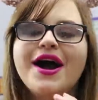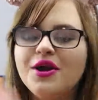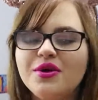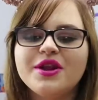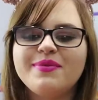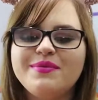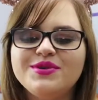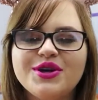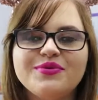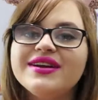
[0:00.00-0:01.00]
I know a lot of
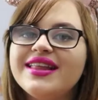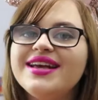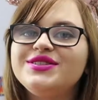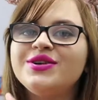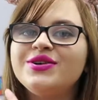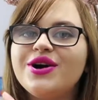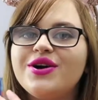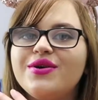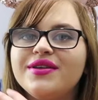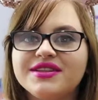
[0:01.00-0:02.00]
people don't realize you can
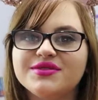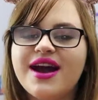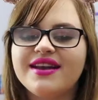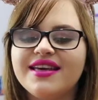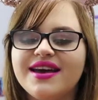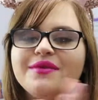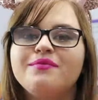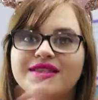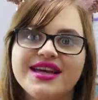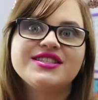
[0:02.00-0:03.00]
go and there's a ride
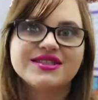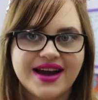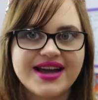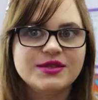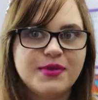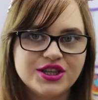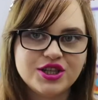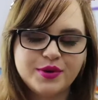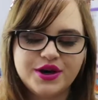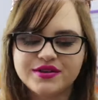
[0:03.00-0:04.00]
there, but that's the ride,
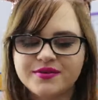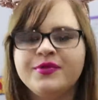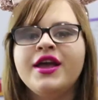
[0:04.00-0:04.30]
Spaceship Earth.